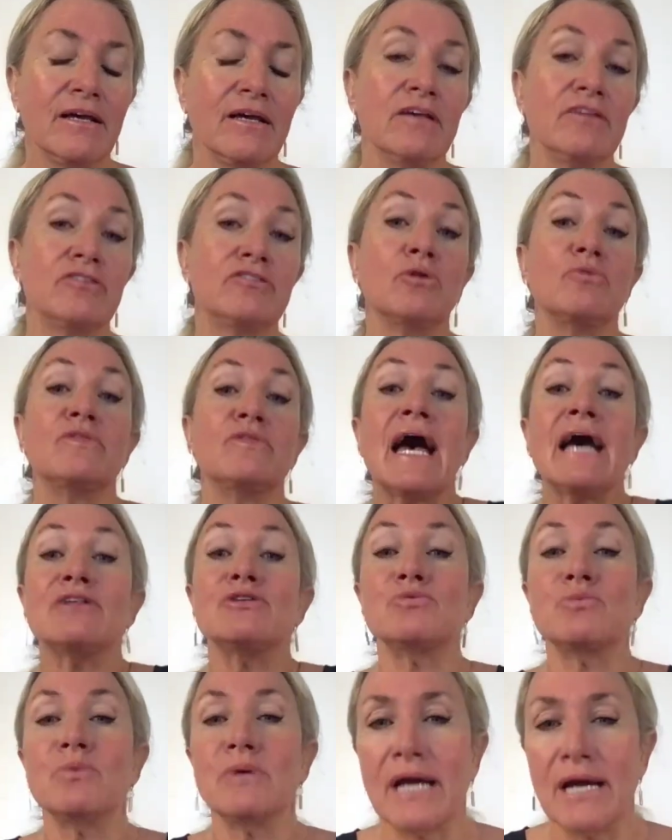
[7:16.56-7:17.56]
So
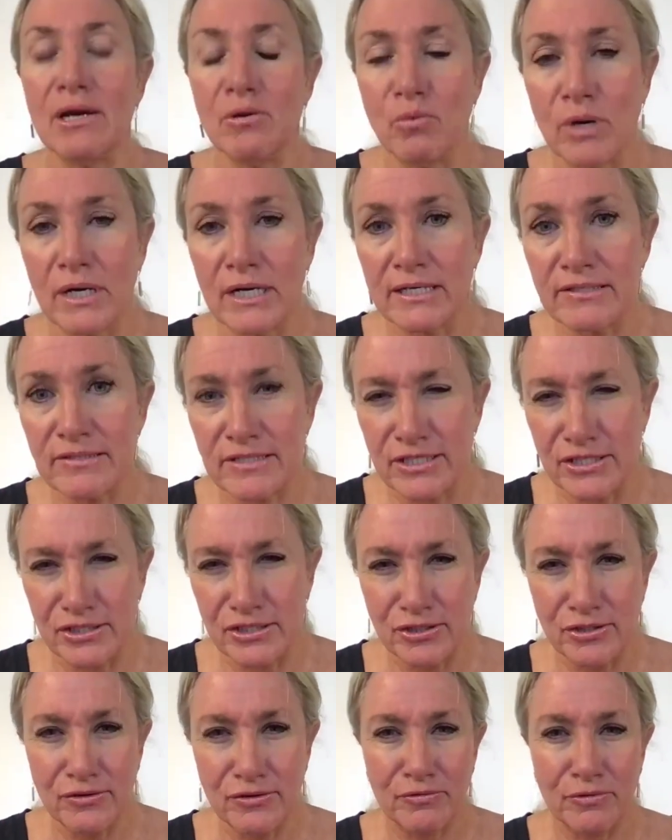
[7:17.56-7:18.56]
that's what I want us to
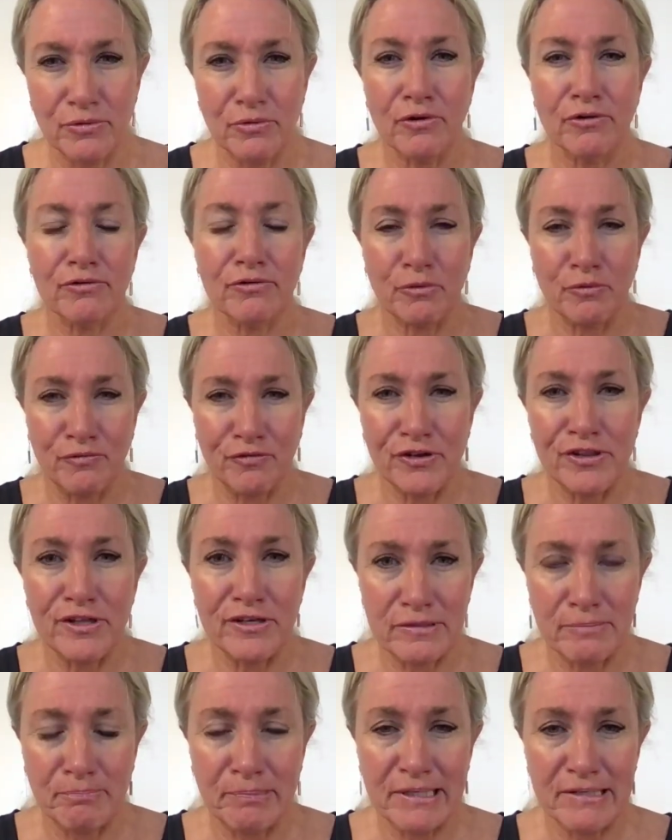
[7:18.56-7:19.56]
do for
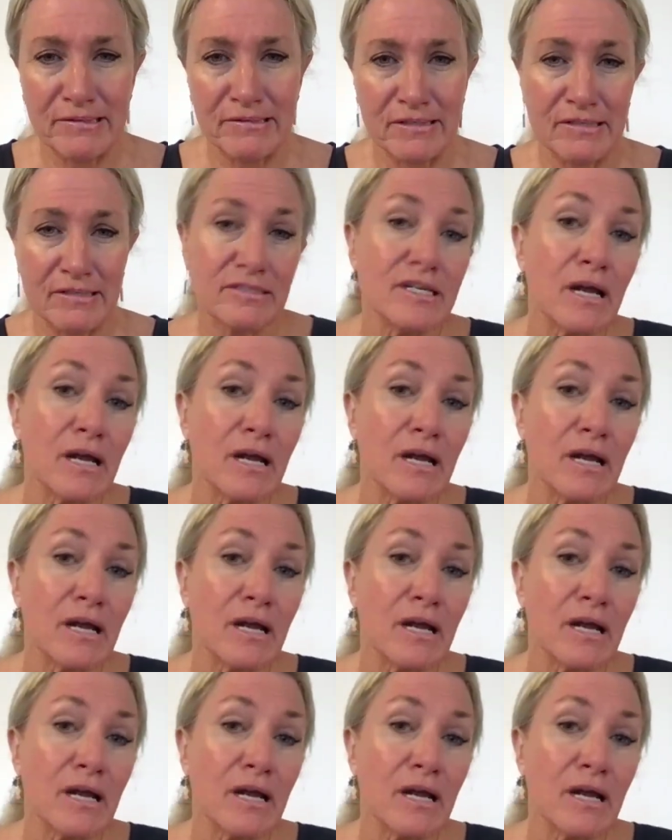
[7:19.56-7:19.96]
this business.